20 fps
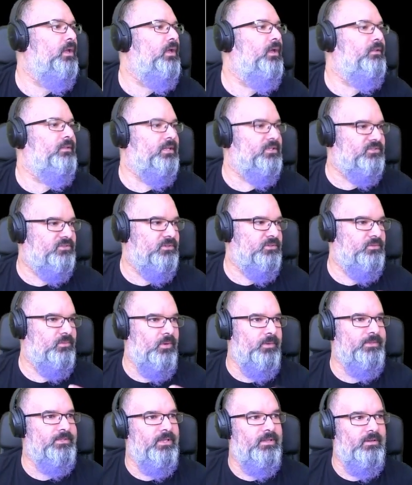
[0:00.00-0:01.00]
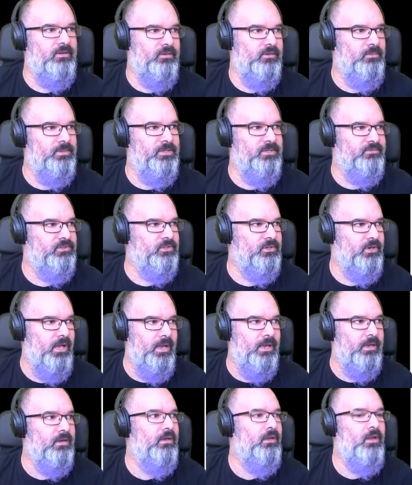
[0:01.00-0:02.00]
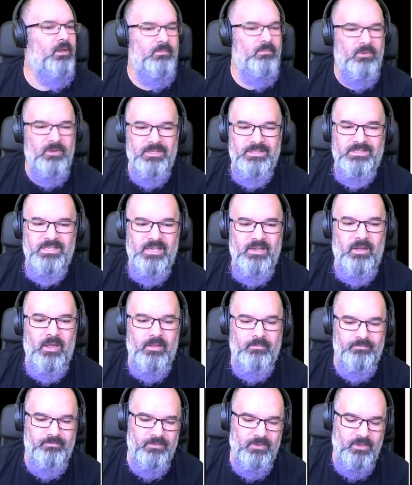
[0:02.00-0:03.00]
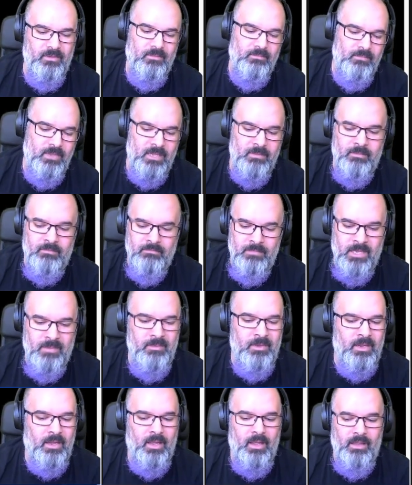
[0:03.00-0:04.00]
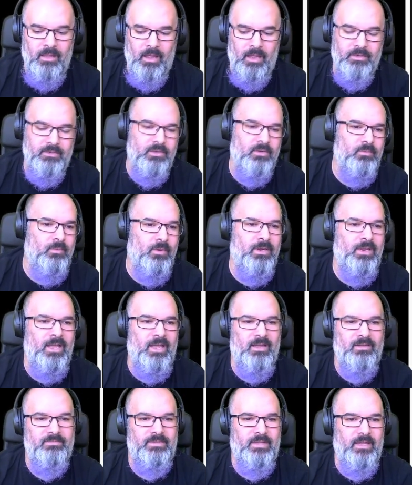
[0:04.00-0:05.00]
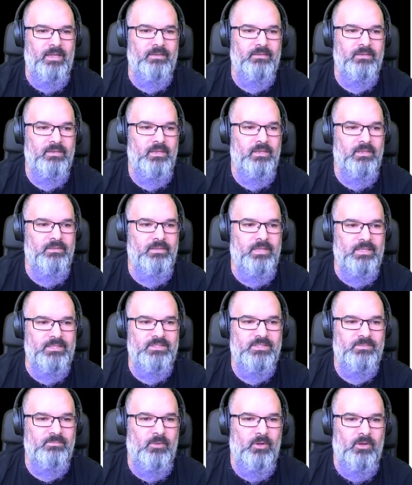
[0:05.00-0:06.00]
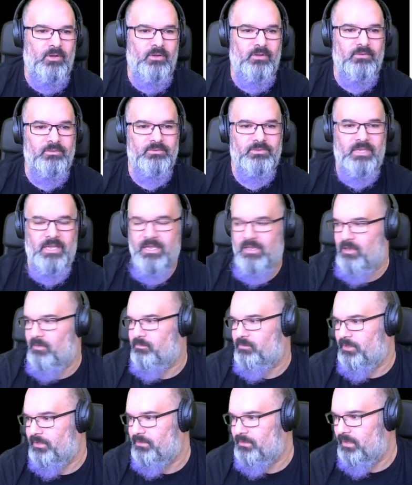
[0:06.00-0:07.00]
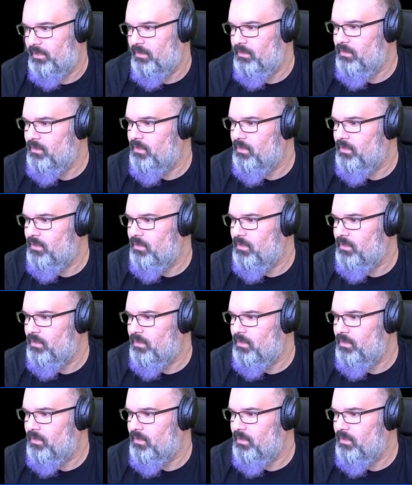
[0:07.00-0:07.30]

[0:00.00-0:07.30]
That's the reason why we saw that little bit of delay. But let's say maybe I don't want to have that small hiccup right there.